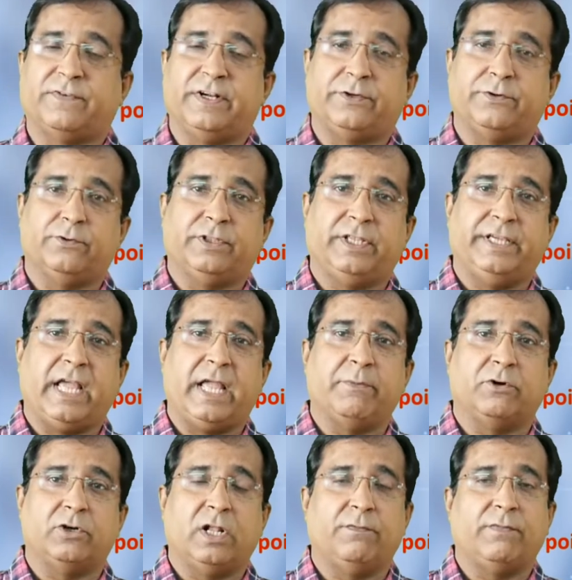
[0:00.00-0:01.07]
fed to the AI
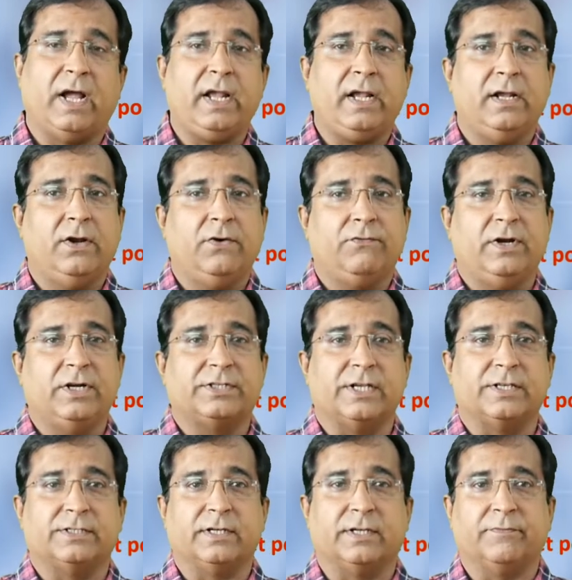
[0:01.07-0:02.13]
model by field
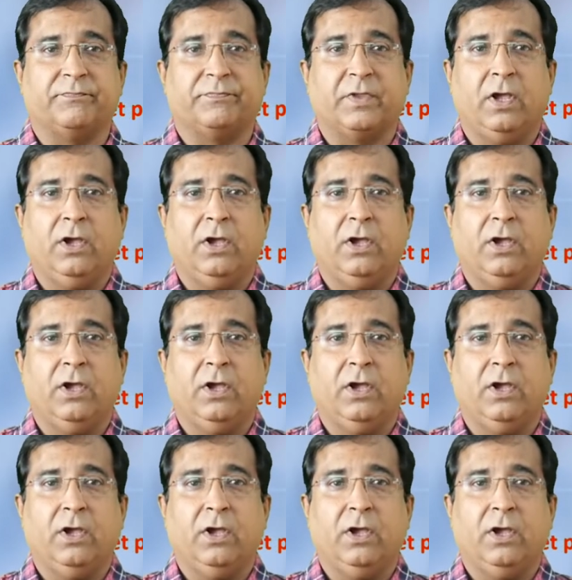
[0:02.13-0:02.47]
sensor.